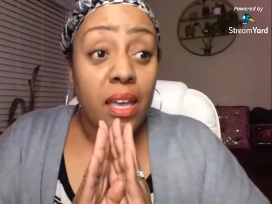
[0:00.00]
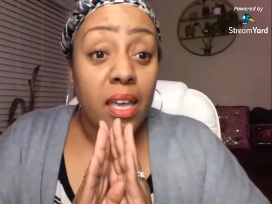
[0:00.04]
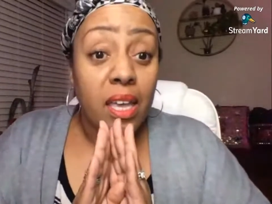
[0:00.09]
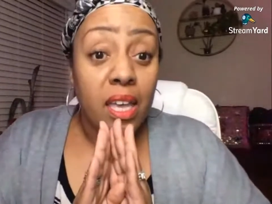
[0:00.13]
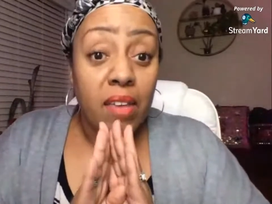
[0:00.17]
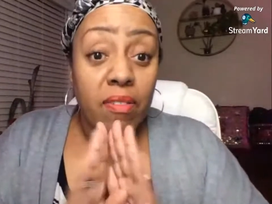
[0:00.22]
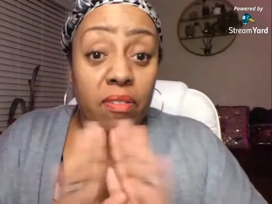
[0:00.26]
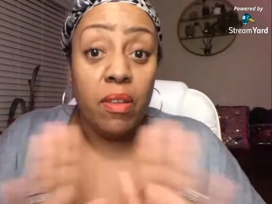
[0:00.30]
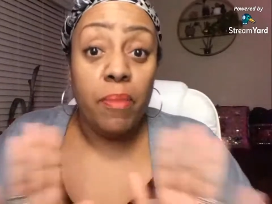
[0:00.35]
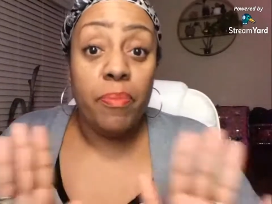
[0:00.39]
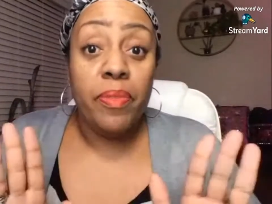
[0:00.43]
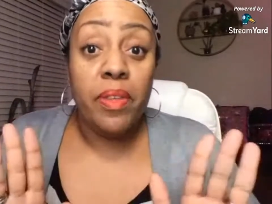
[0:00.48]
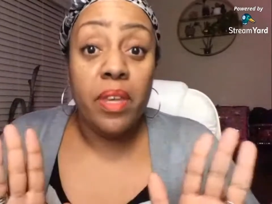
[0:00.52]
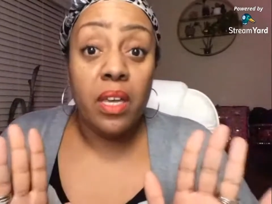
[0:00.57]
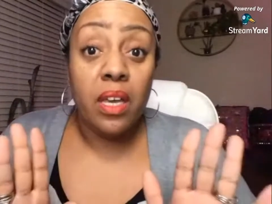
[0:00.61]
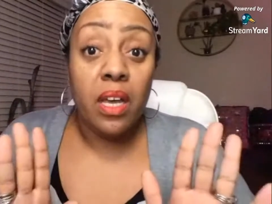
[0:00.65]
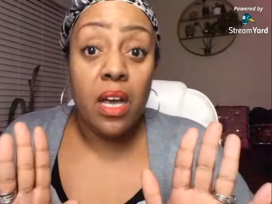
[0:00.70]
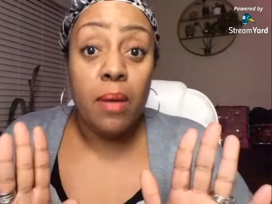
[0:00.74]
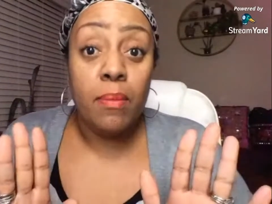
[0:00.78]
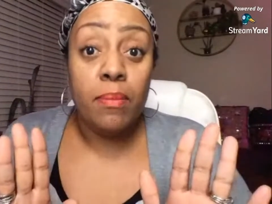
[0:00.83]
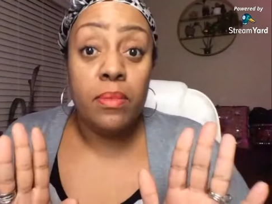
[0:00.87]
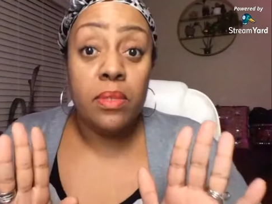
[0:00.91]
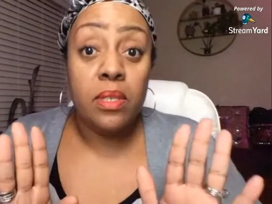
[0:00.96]
If something
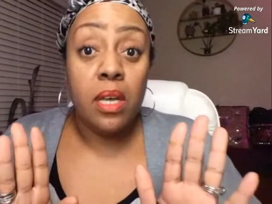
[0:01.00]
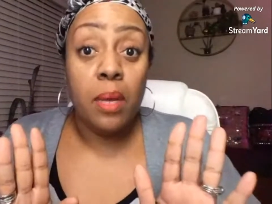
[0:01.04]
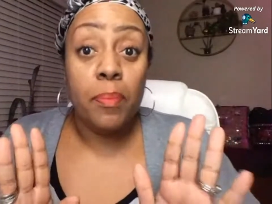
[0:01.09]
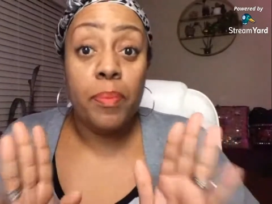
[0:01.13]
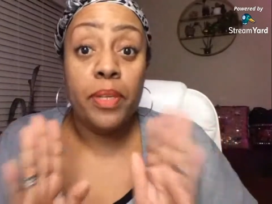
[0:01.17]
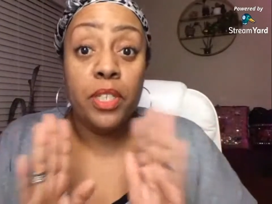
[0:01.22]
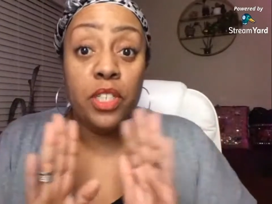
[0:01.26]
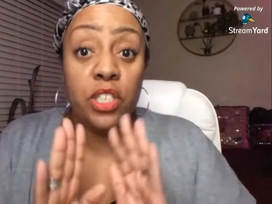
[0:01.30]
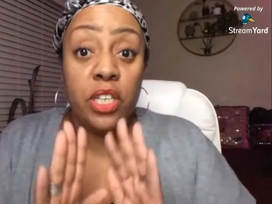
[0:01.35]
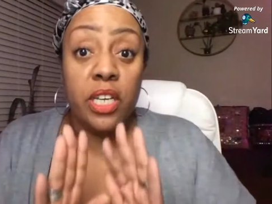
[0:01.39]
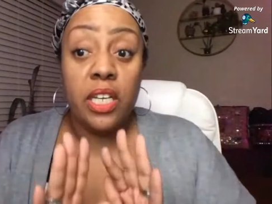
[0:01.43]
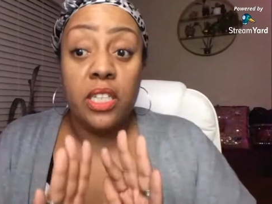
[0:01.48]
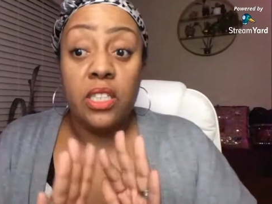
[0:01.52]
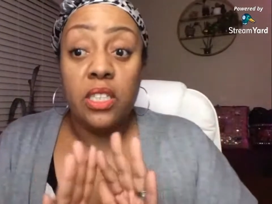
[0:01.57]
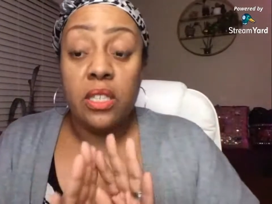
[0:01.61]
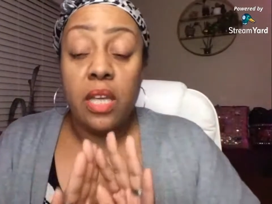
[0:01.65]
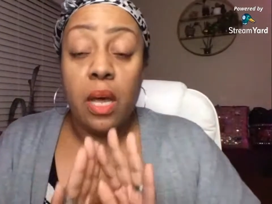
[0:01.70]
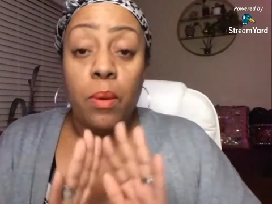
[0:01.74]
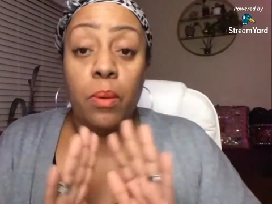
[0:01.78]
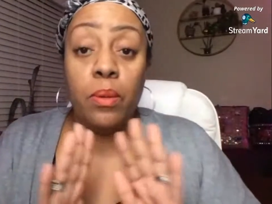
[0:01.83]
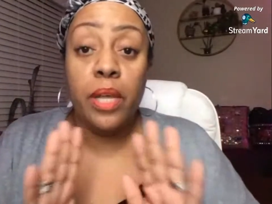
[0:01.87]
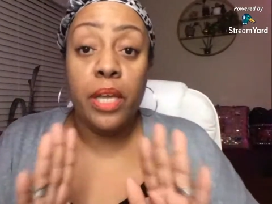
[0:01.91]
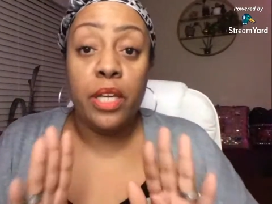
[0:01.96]
comes up and changes,
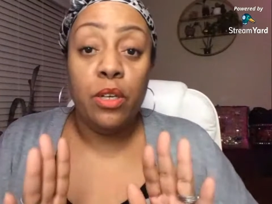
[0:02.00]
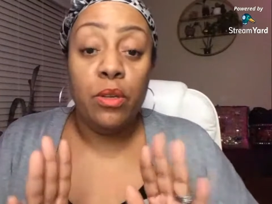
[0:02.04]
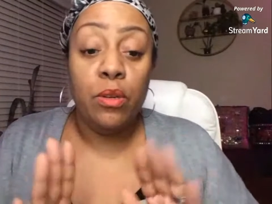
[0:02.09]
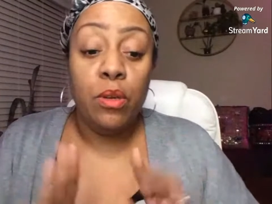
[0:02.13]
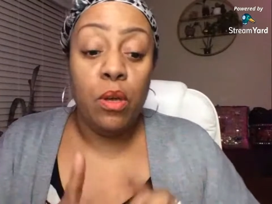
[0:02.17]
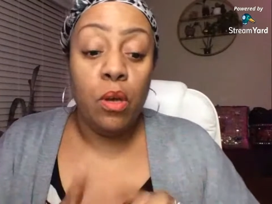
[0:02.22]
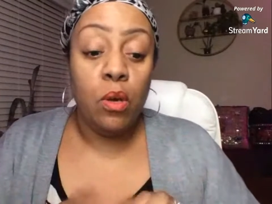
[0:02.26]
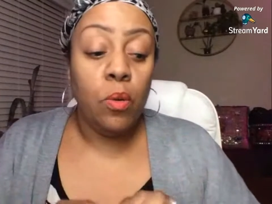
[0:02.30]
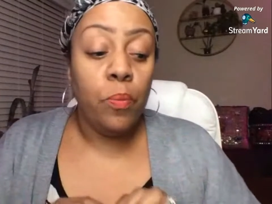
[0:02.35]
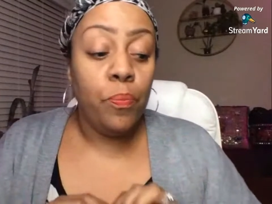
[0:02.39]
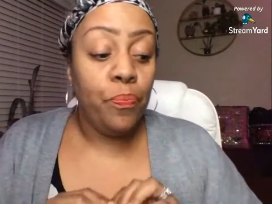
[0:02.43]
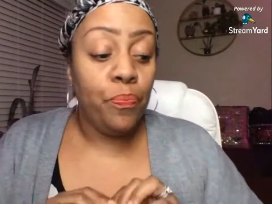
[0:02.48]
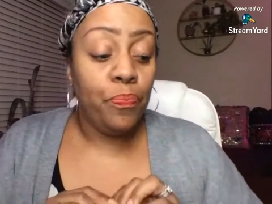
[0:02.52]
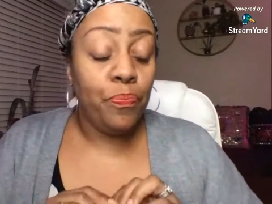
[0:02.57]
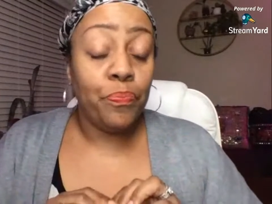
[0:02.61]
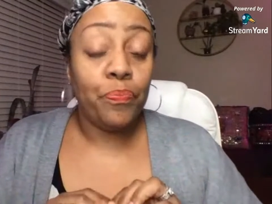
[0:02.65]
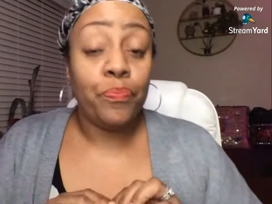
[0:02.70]
I will let you know.